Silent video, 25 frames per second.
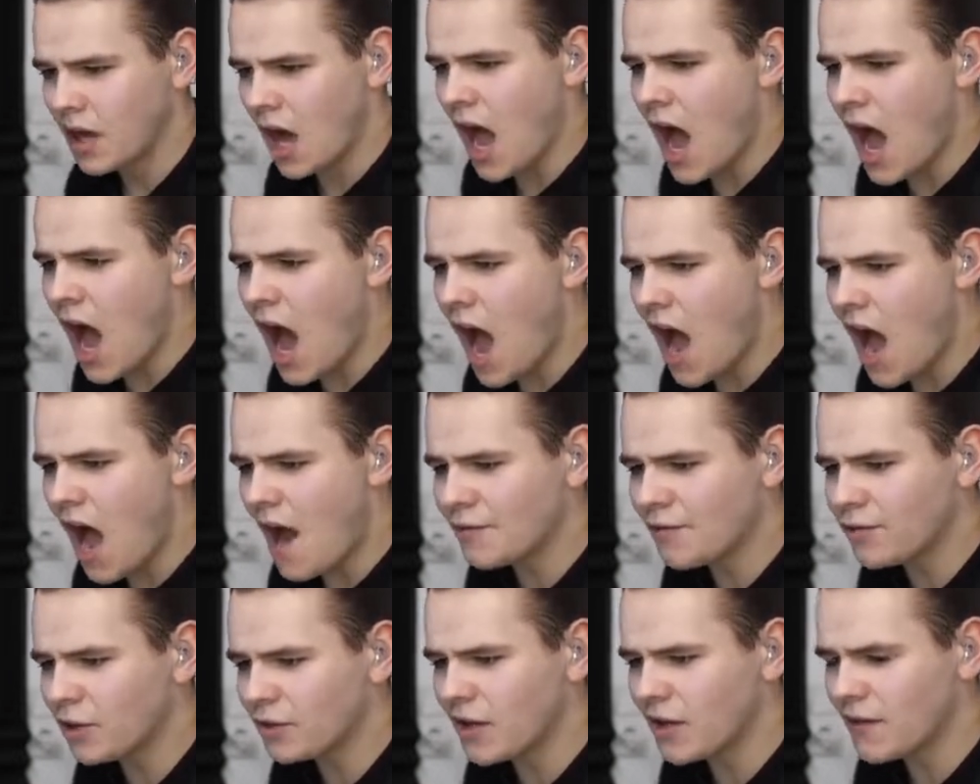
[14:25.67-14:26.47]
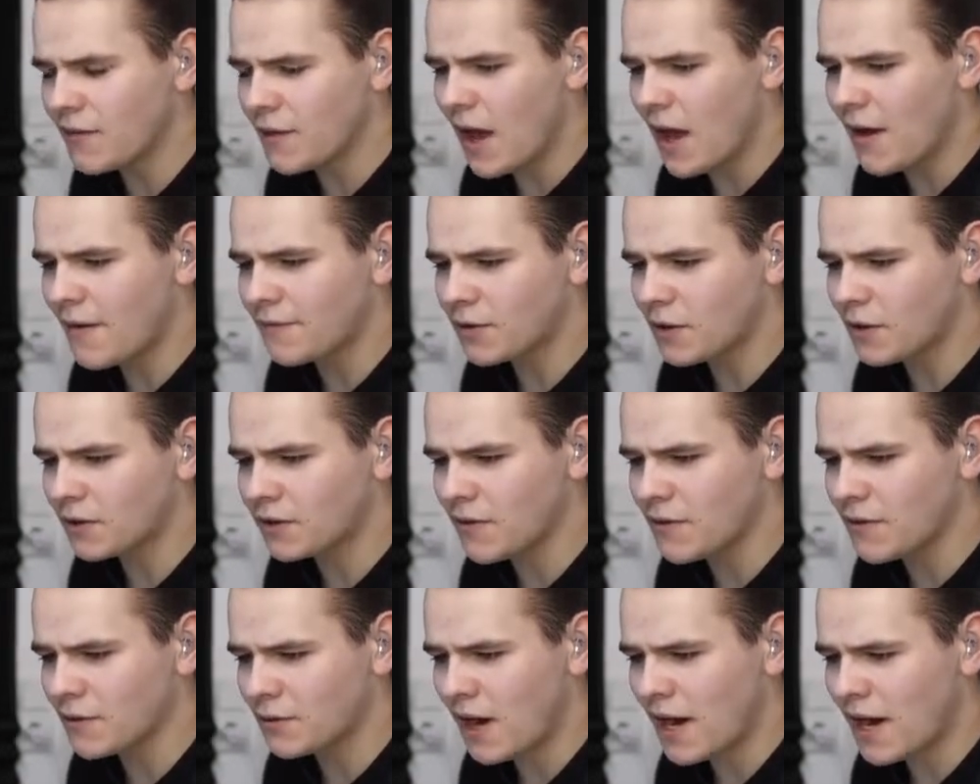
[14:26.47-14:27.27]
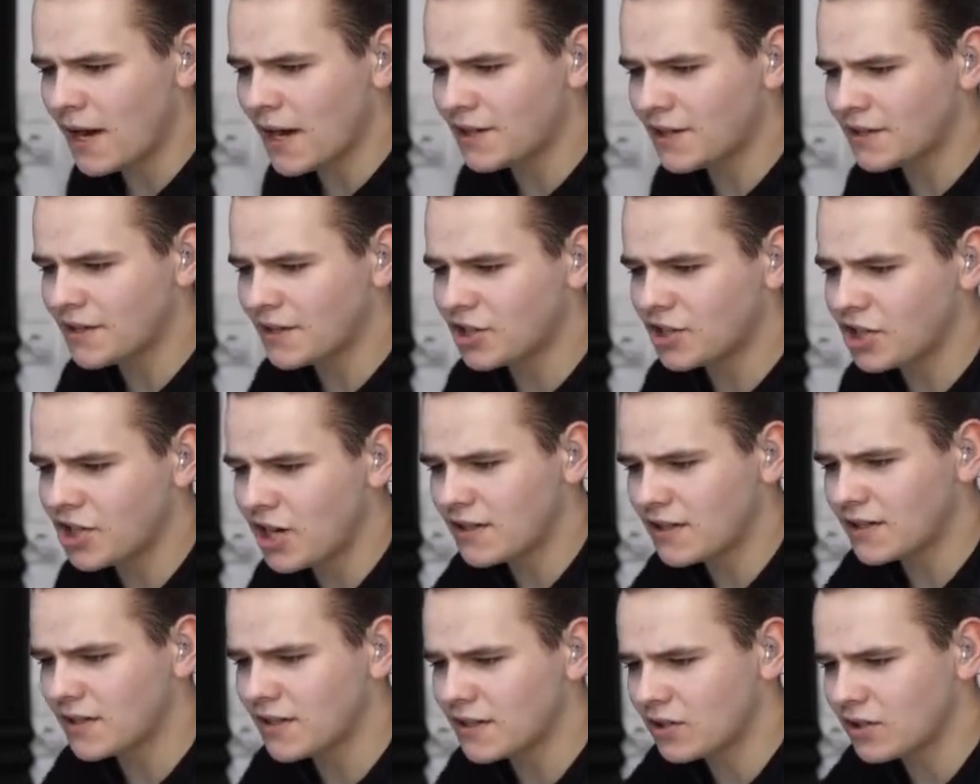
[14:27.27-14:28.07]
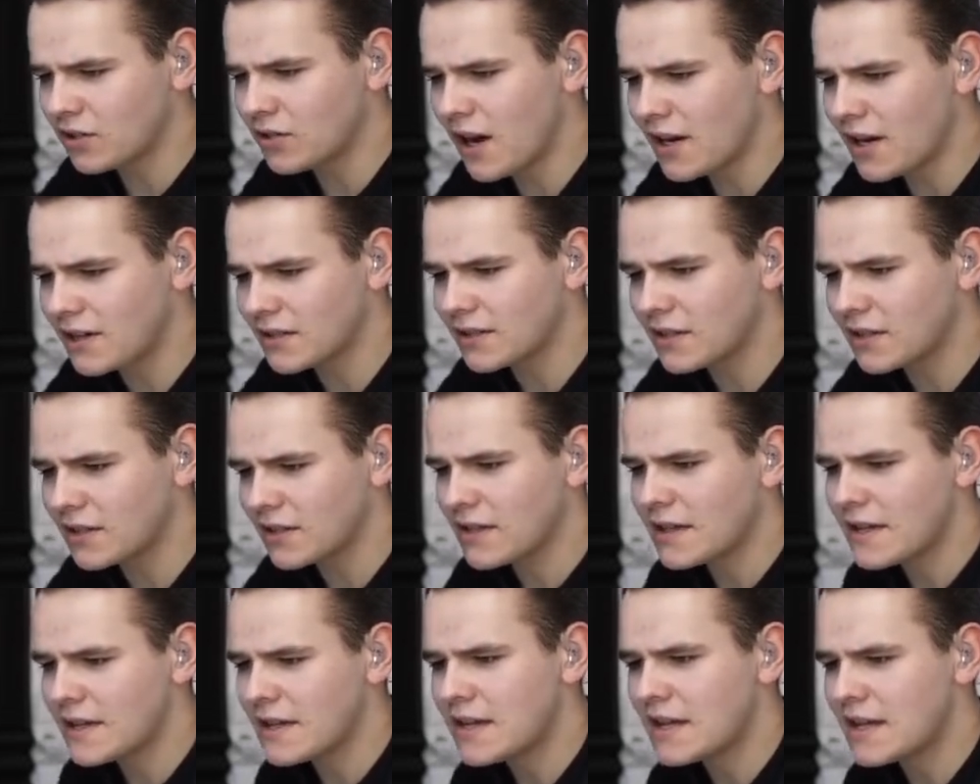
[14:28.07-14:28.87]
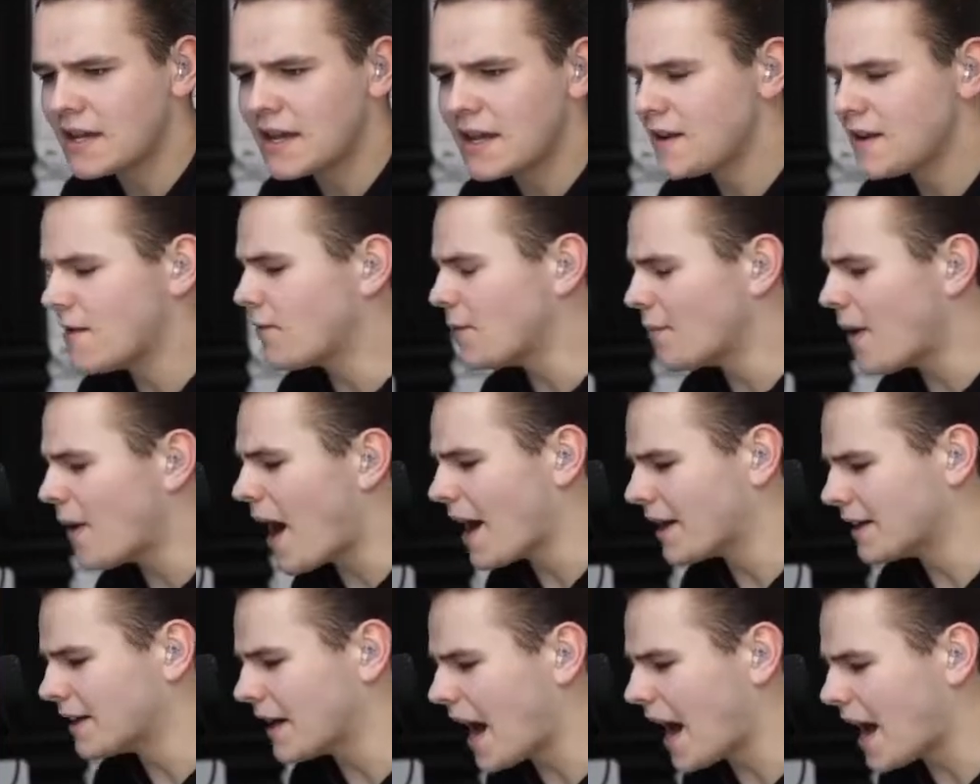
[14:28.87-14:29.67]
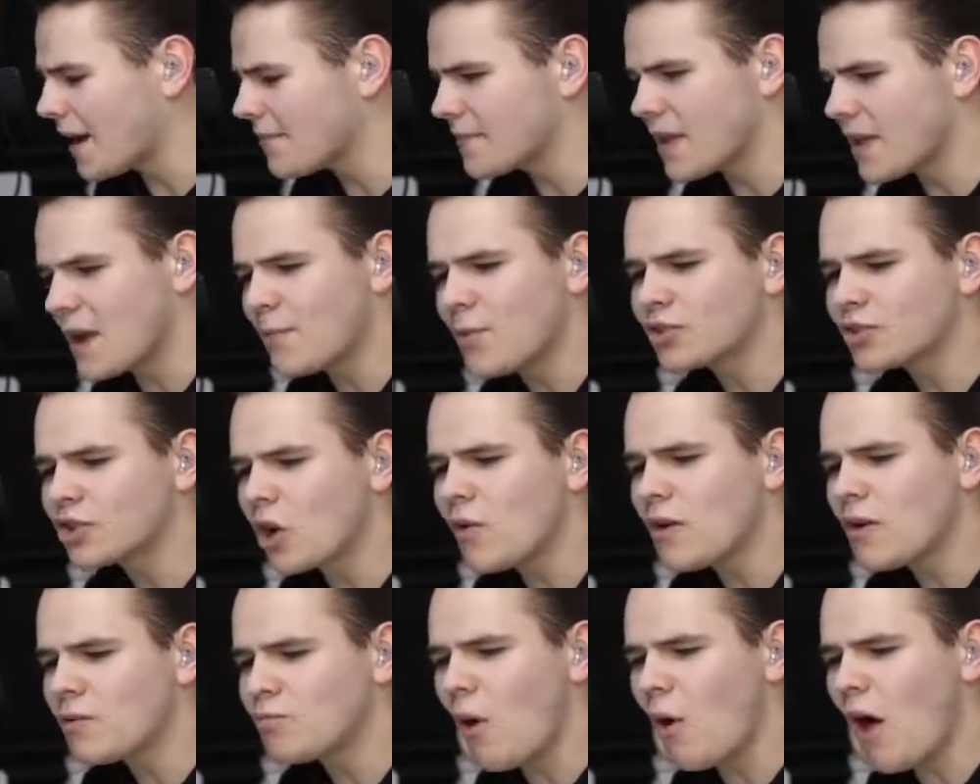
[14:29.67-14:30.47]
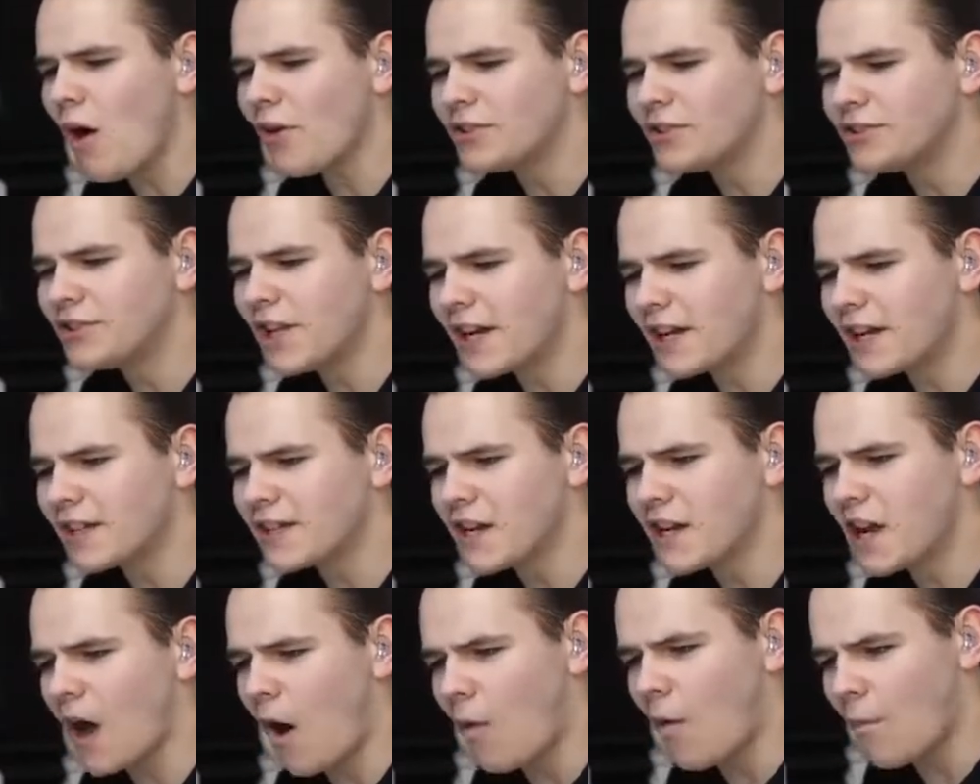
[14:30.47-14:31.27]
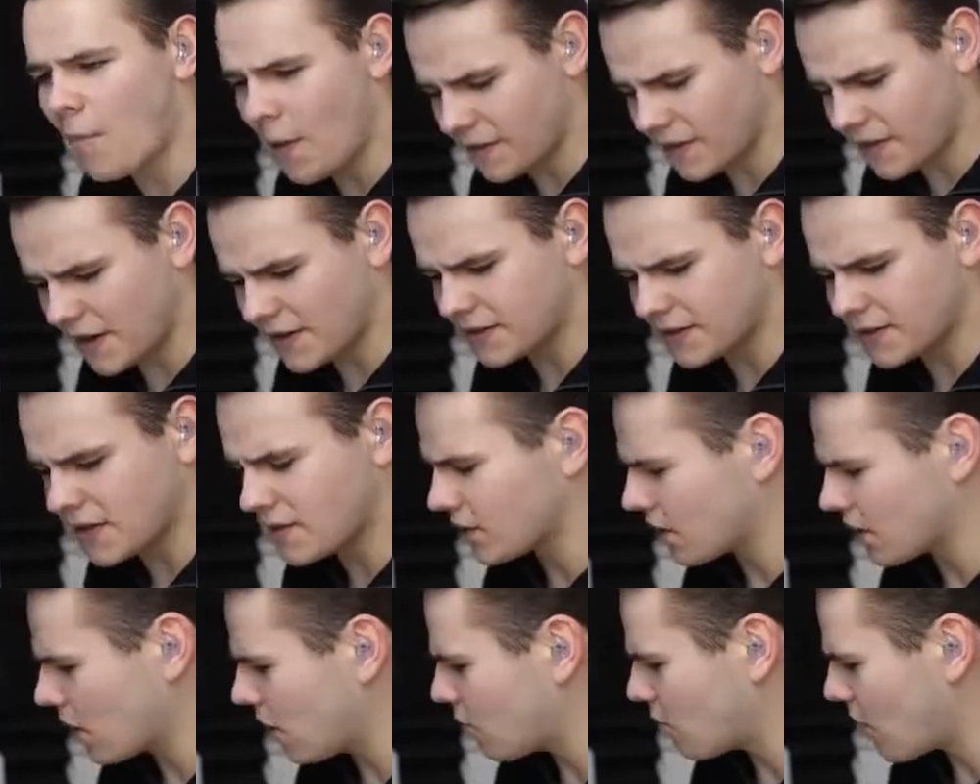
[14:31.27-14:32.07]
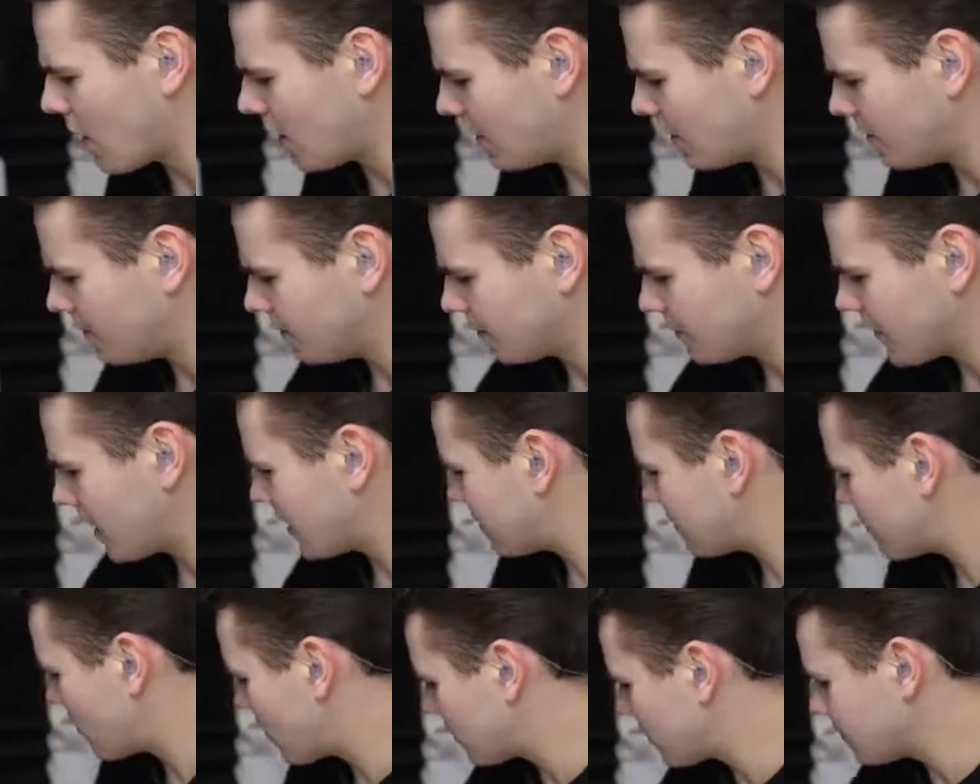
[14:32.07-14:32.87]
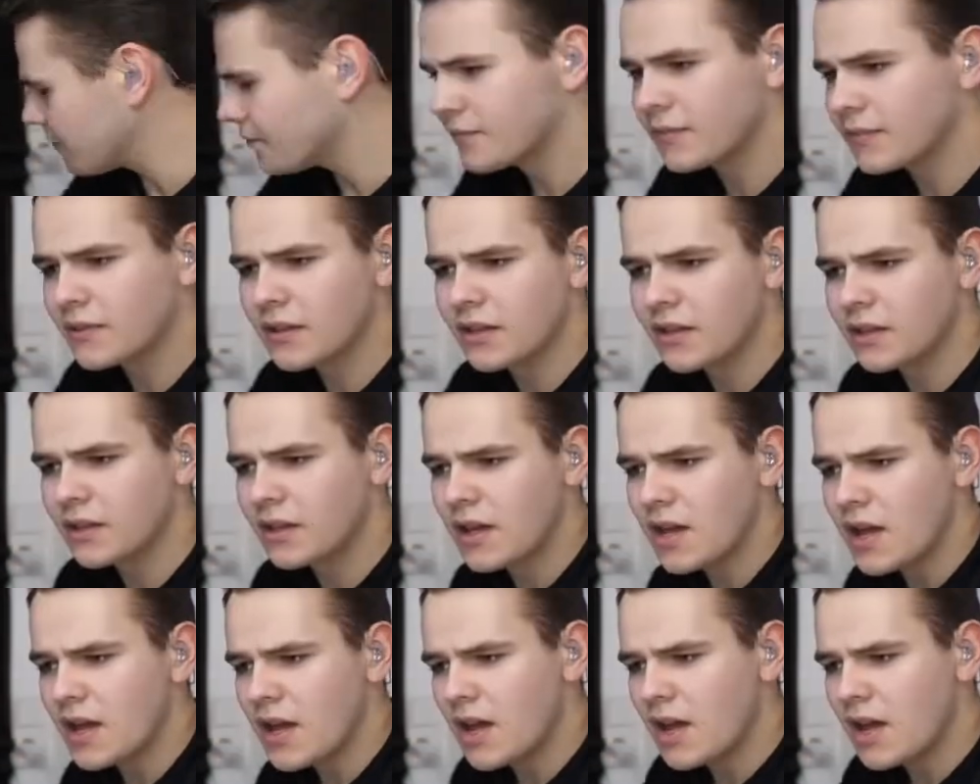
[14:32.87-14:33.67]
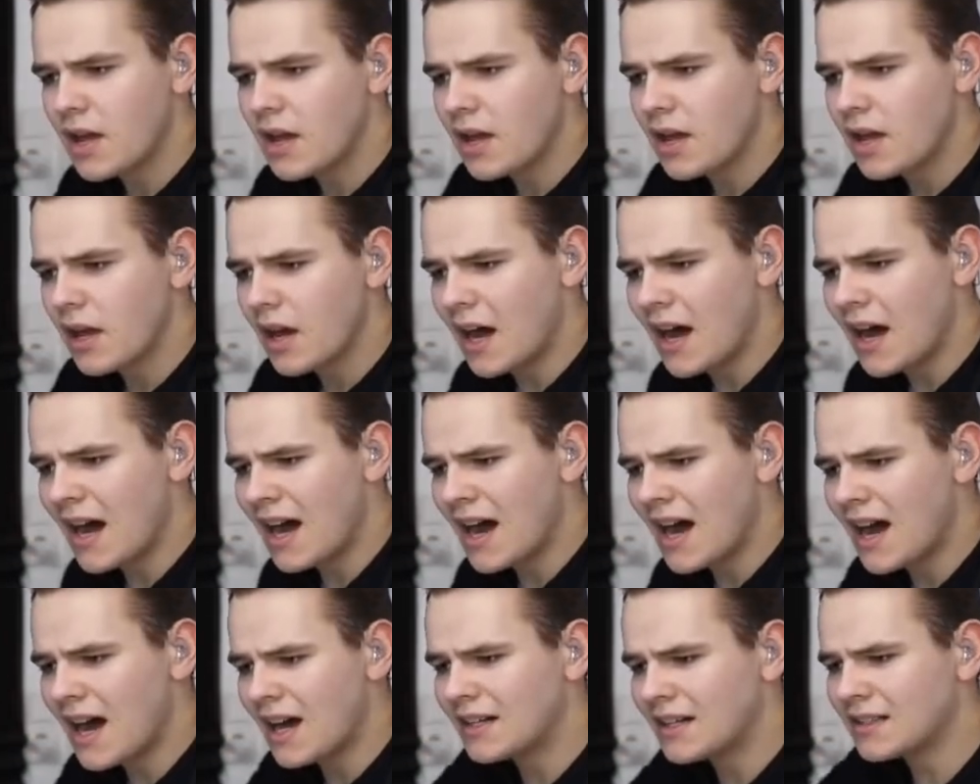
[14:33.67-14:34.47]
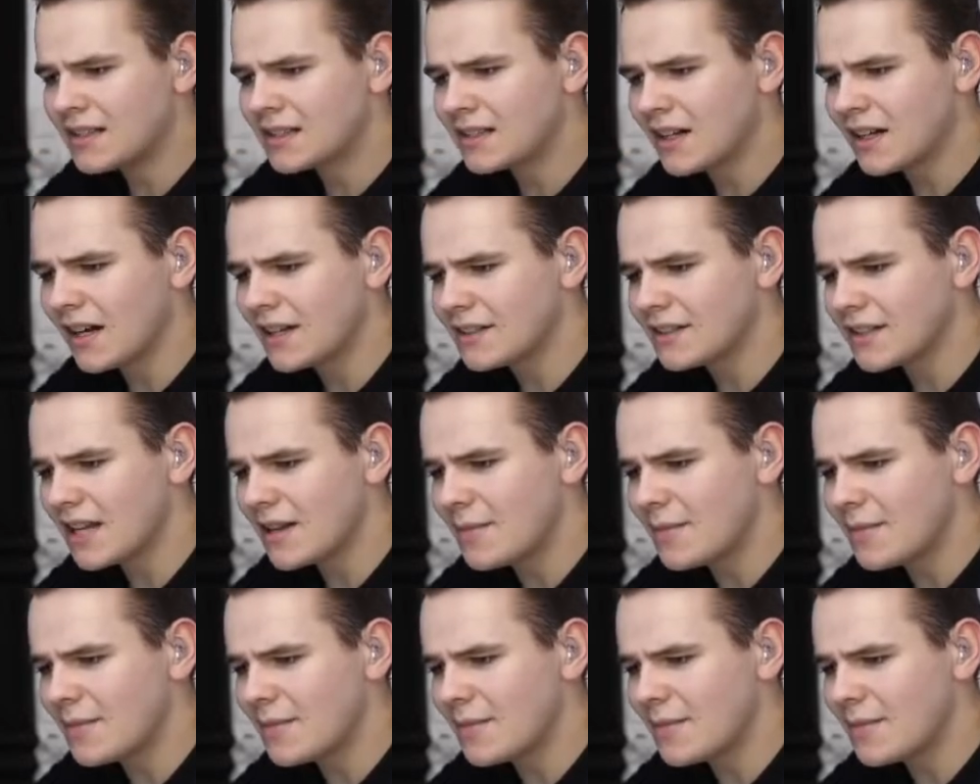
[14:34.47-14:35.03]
Ah! I've turned off. I've turned off the right engine. Jesus Christ. Never mind. I, it was going well a second ago, but then it didn't go well anymore. Uh, God